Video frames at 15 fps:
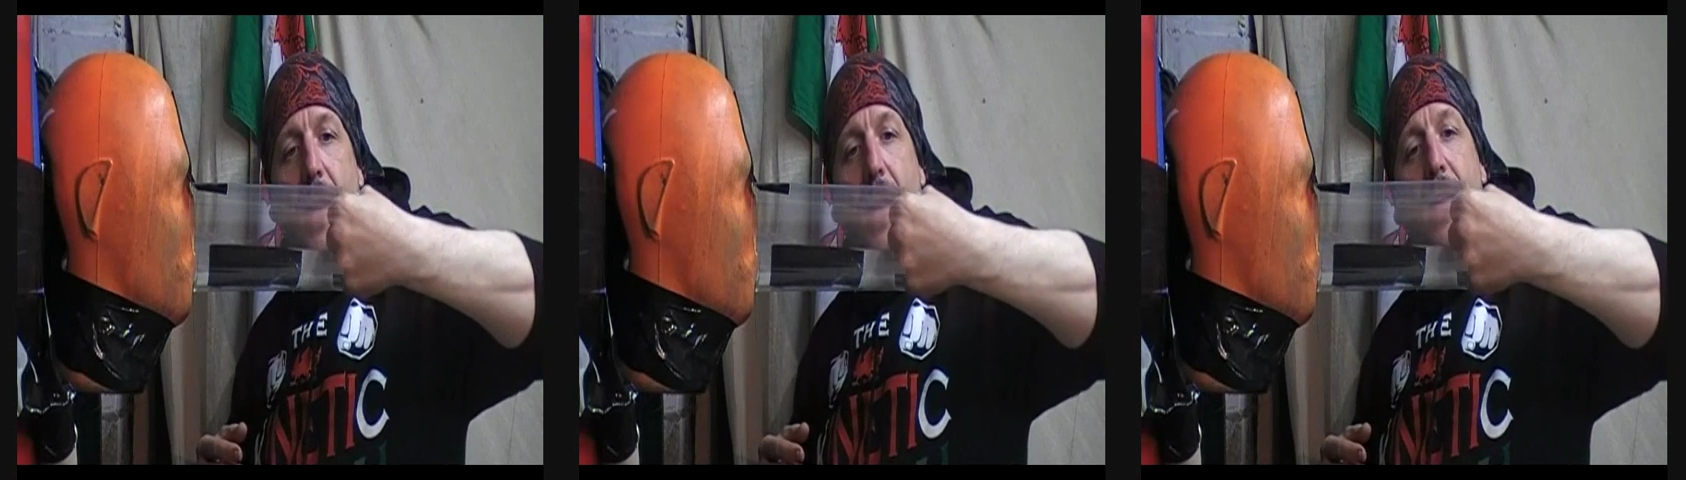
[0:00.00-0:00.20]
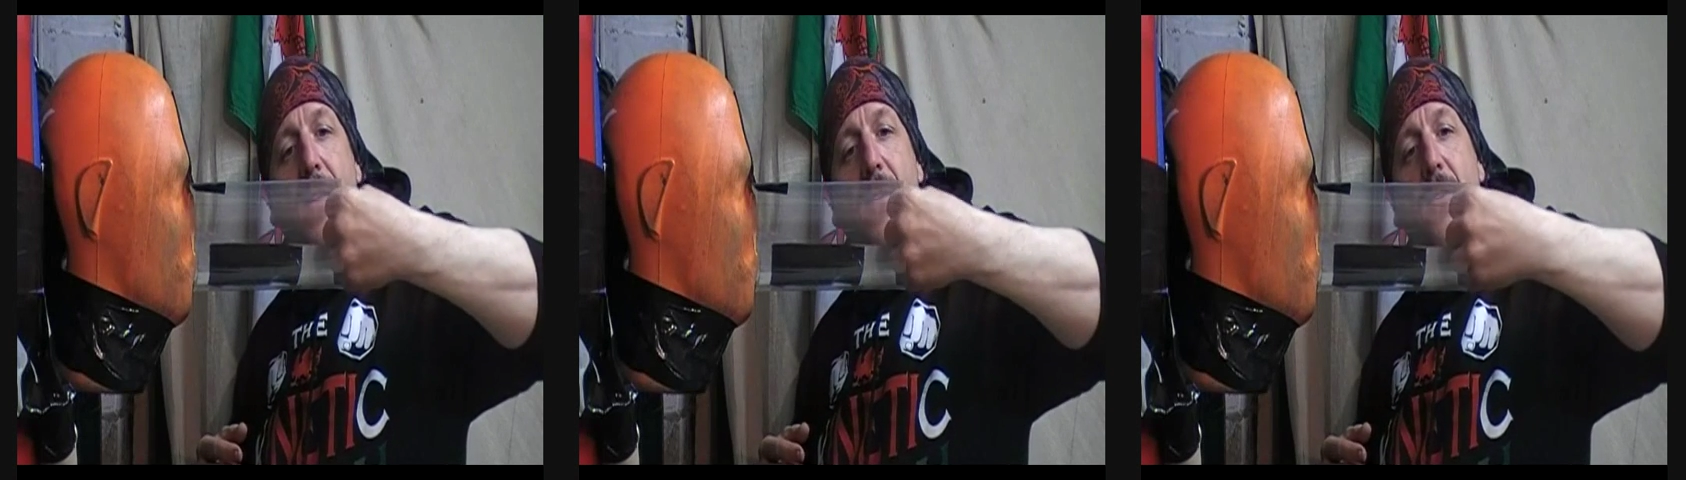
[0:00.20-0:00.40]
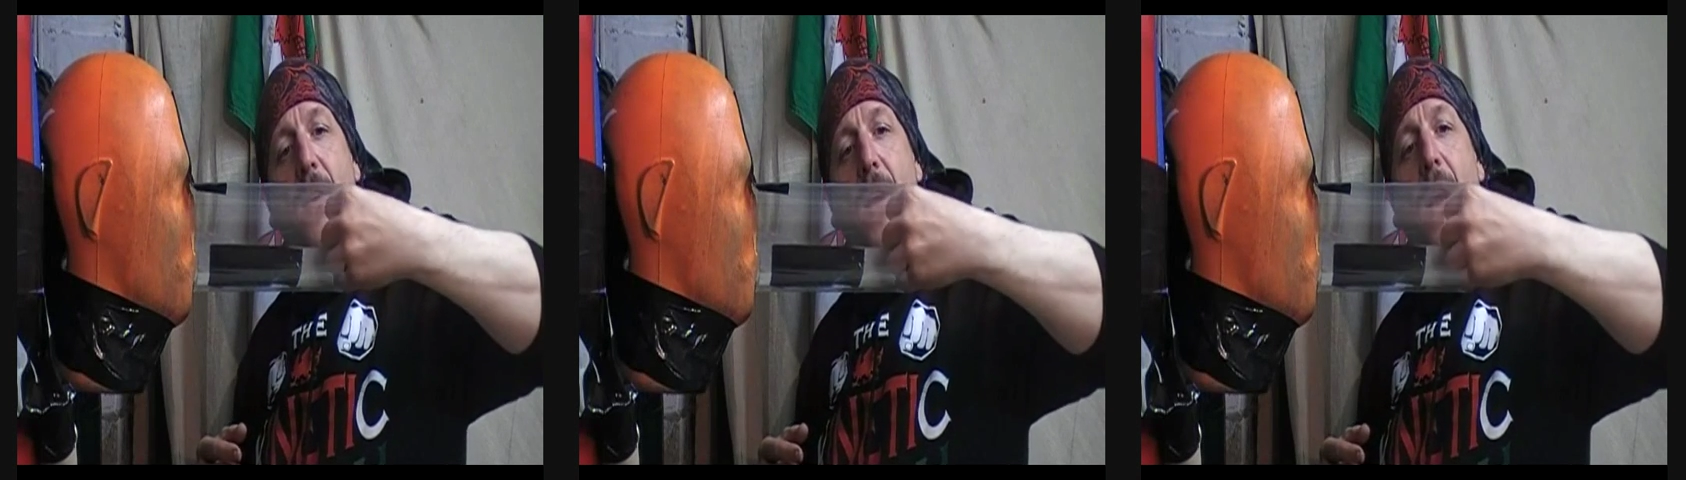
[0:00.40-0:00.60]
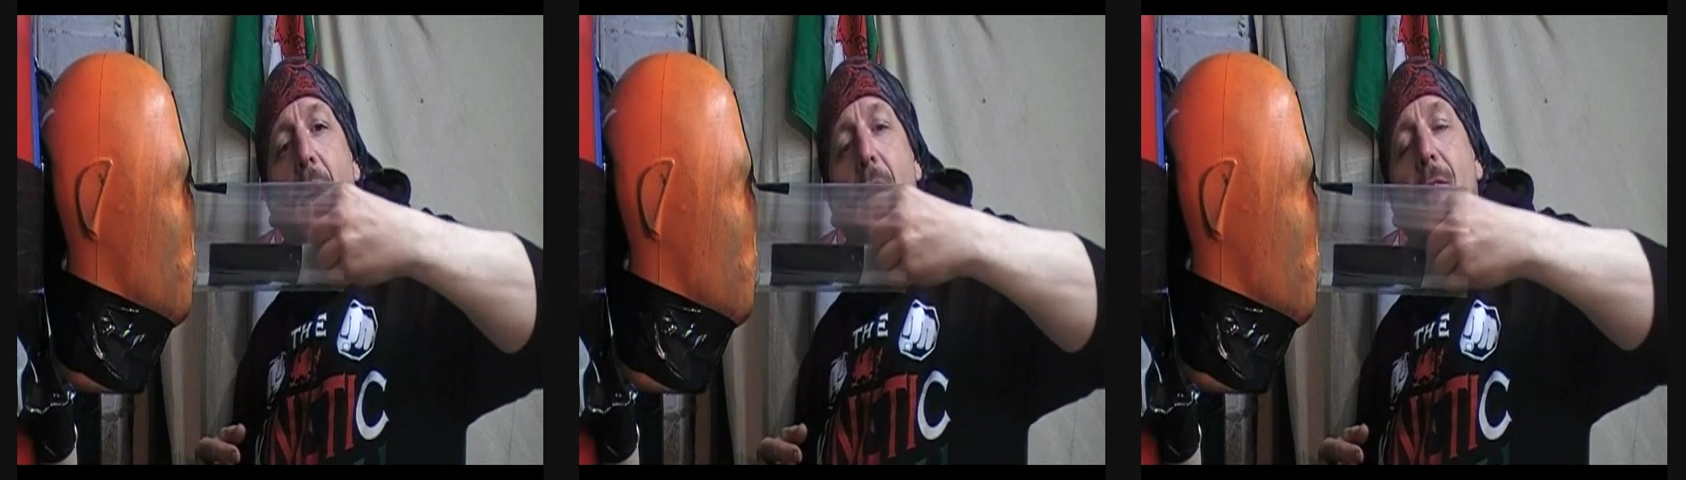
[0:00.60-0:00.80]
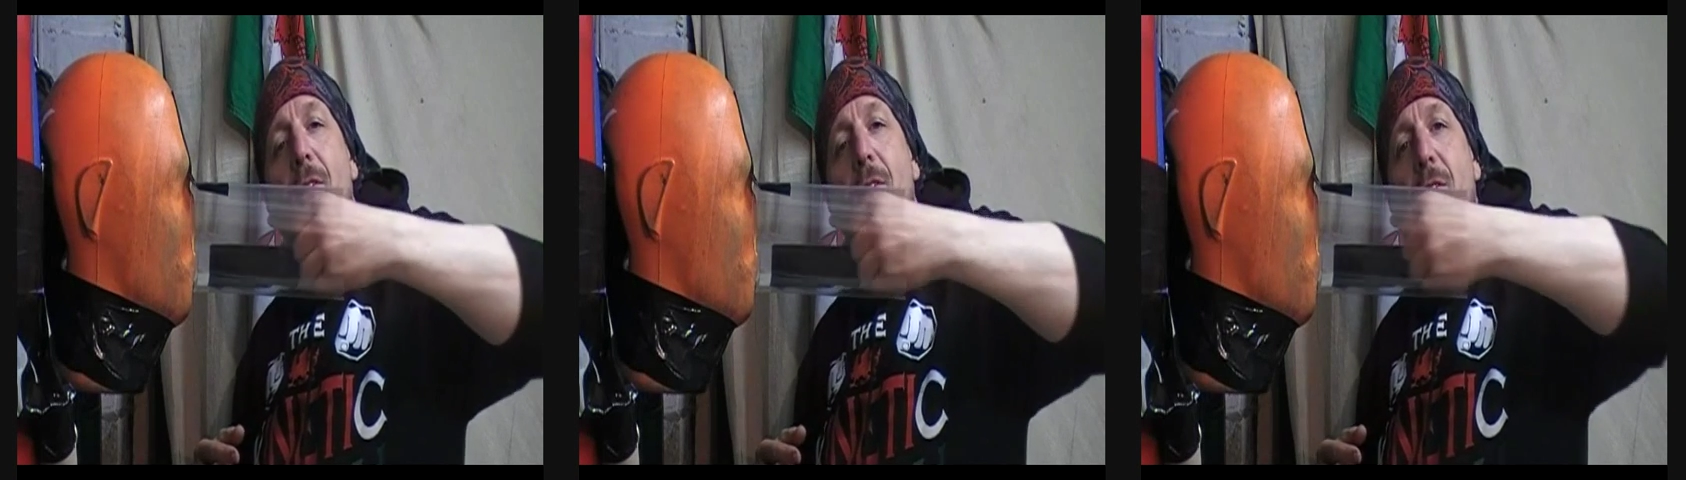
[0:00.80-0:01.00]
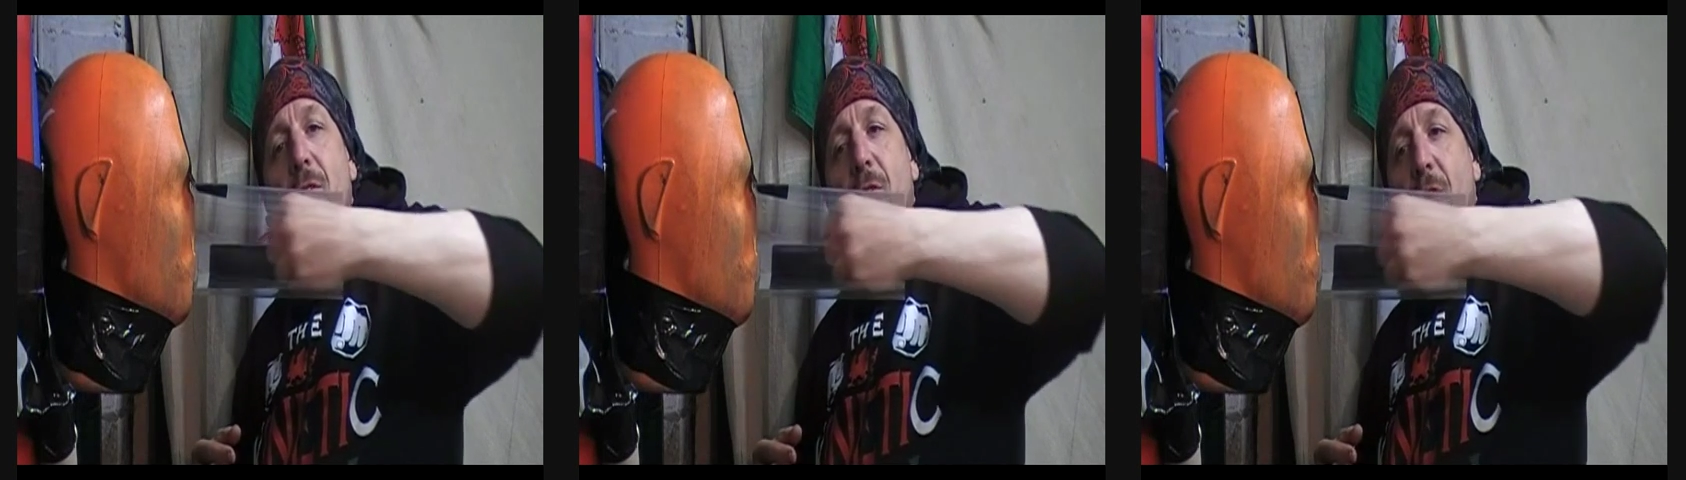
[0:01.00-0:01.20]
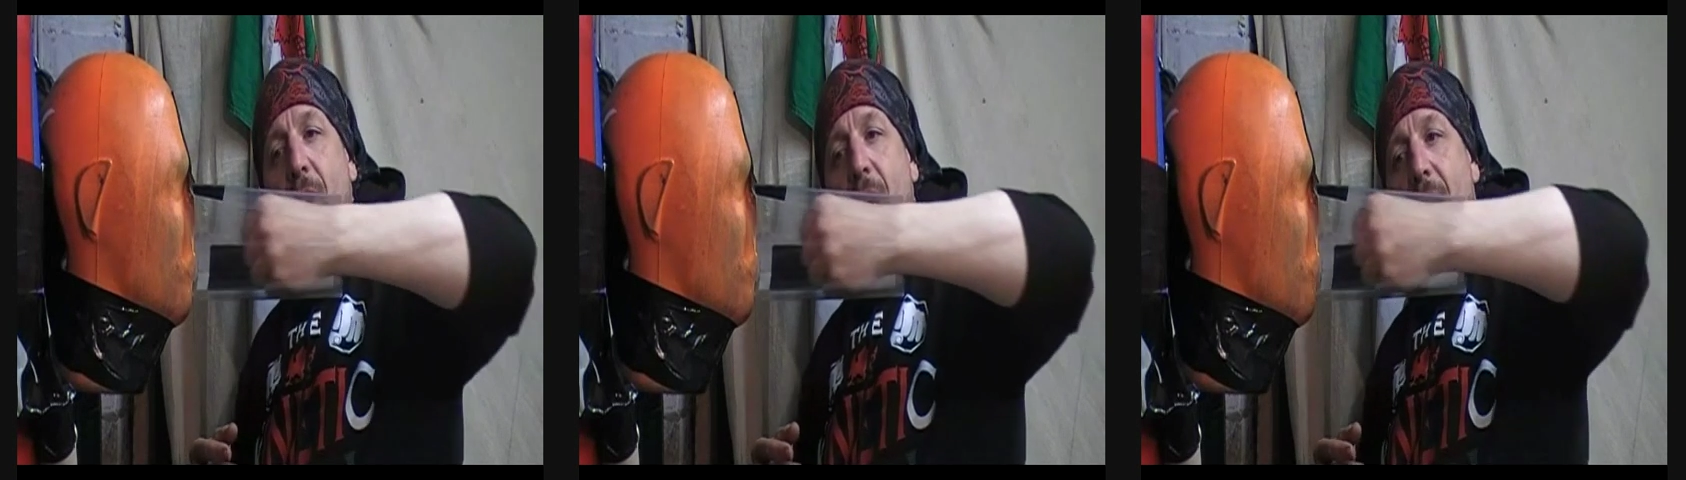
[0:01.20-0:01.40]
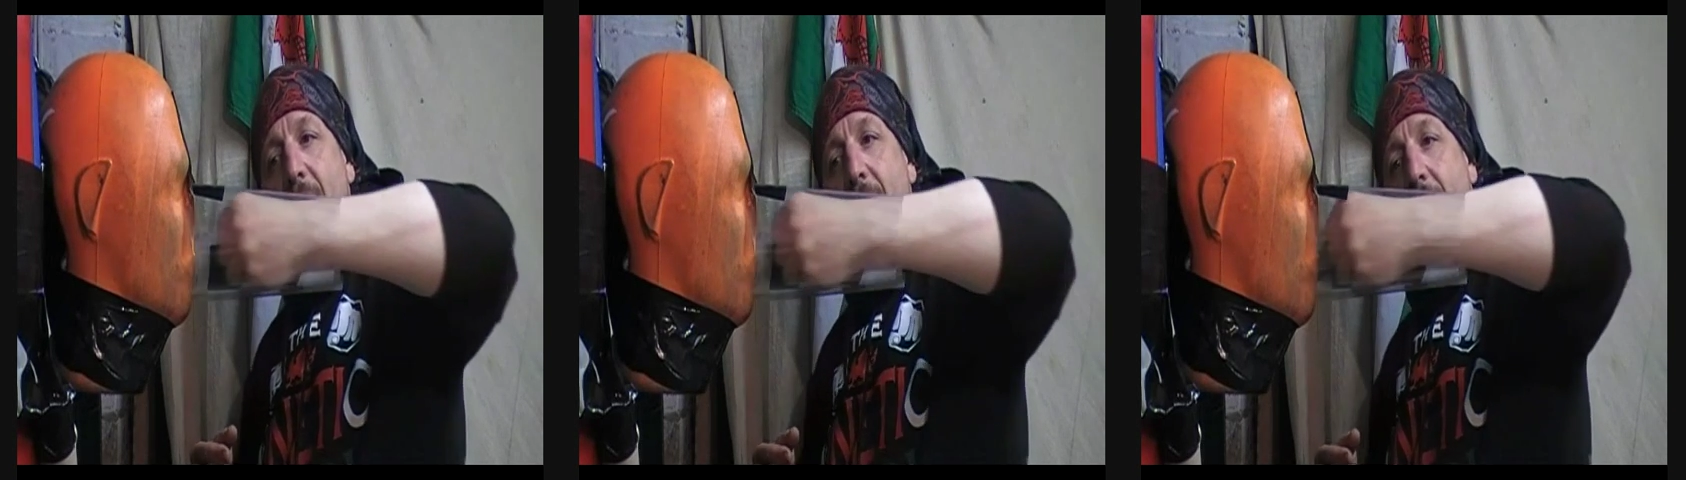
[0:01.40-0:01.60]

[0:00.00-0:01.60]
then I can drive straight